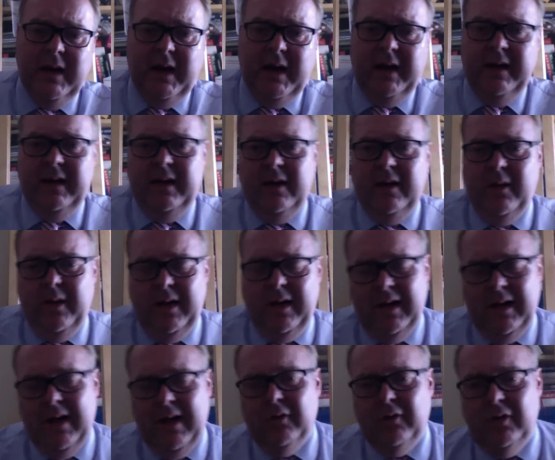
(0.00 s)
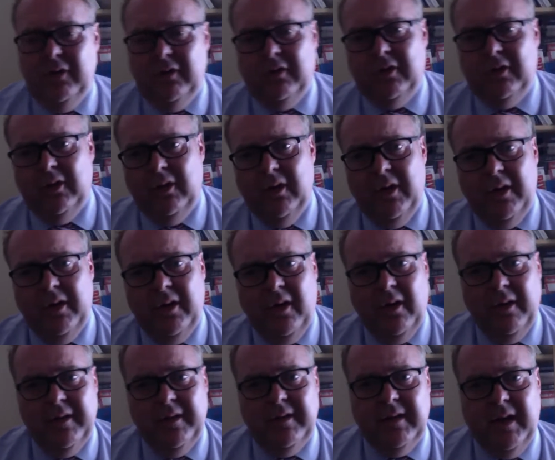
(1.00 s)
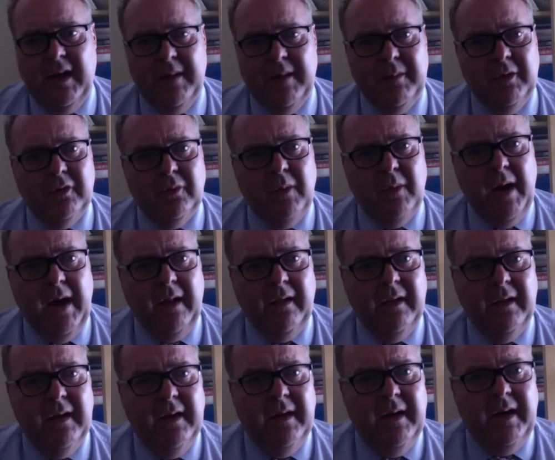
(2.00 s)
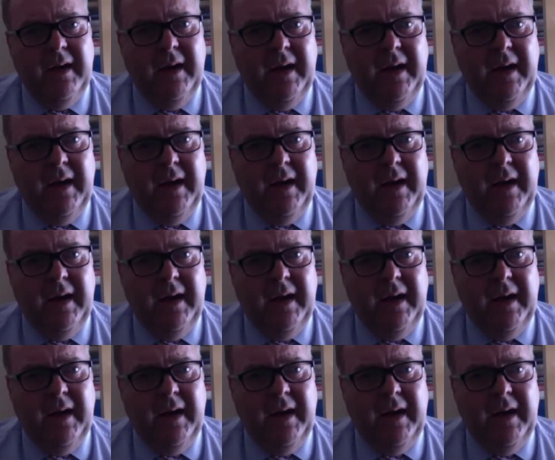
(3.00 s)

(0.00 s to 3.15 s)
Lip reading: And it allows us to learn all the time as well,